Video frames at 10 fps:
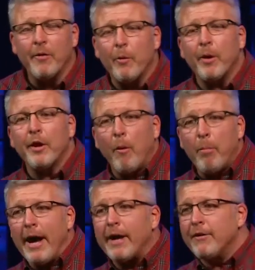they were going to go
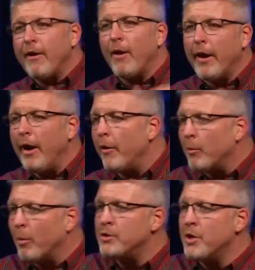back and tell
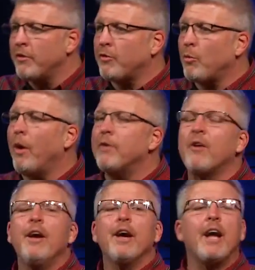Herod where Jesus was.
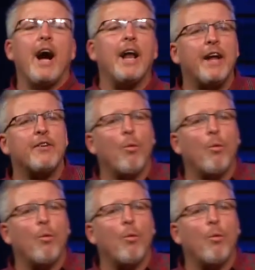God had to